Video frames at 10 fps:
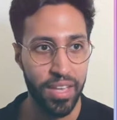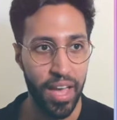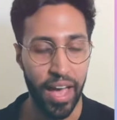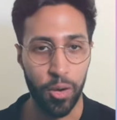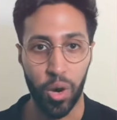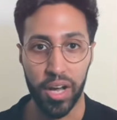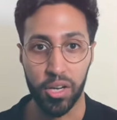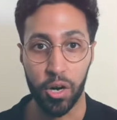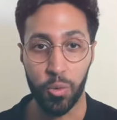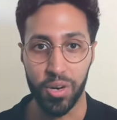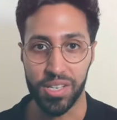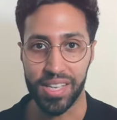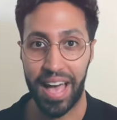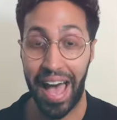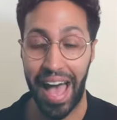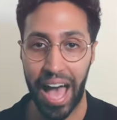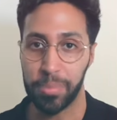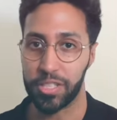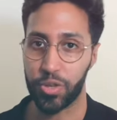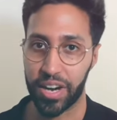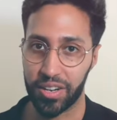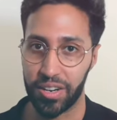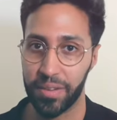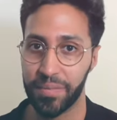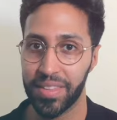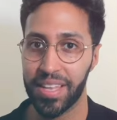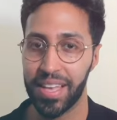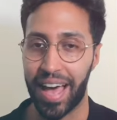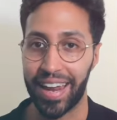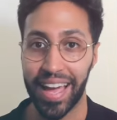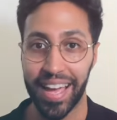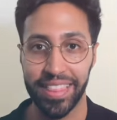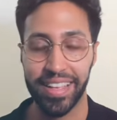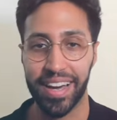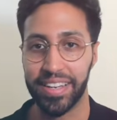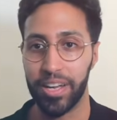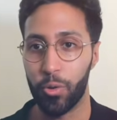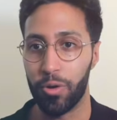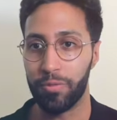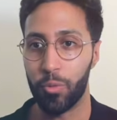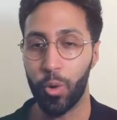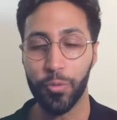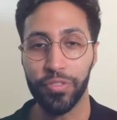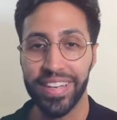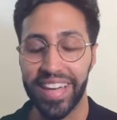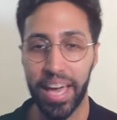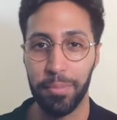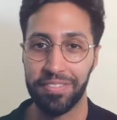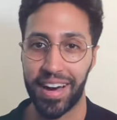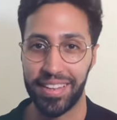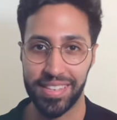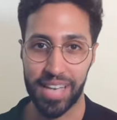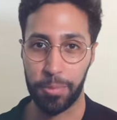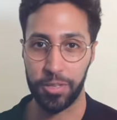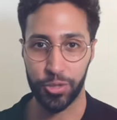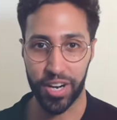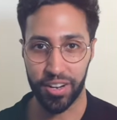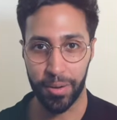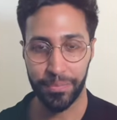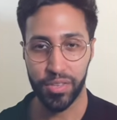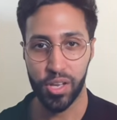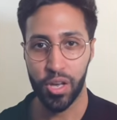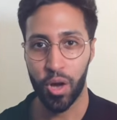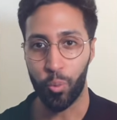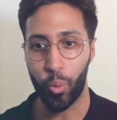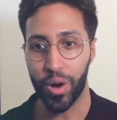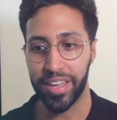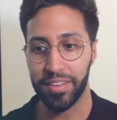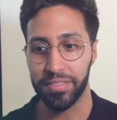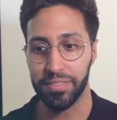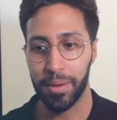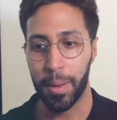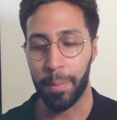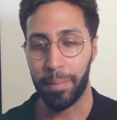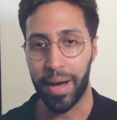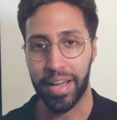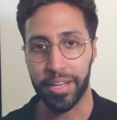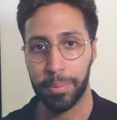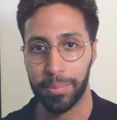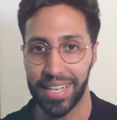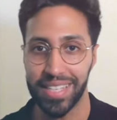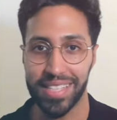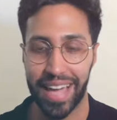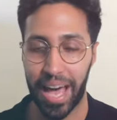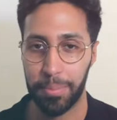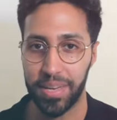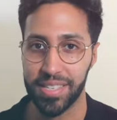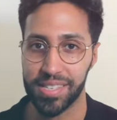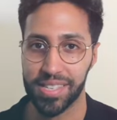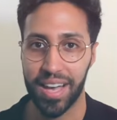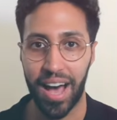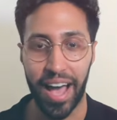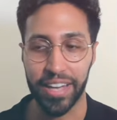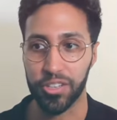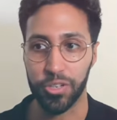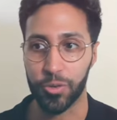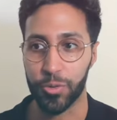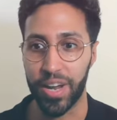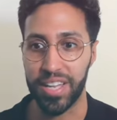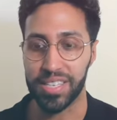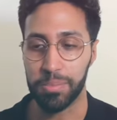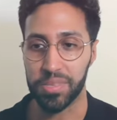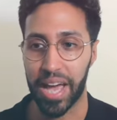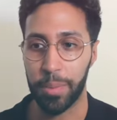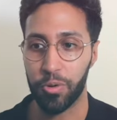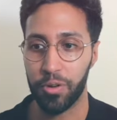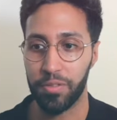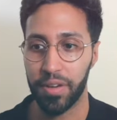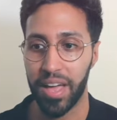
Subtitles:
and what I got was a habit tracker. And I had the idea of, what if we gamified this habit tracker? What if by completing habits, I could create some type of